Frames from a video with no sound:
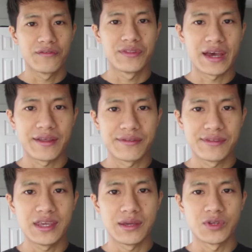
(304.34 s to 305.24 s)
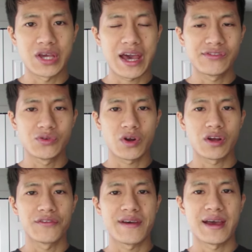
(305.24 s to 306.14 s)
on that theme, you have to
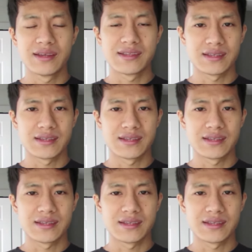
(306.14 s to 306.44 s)
work on that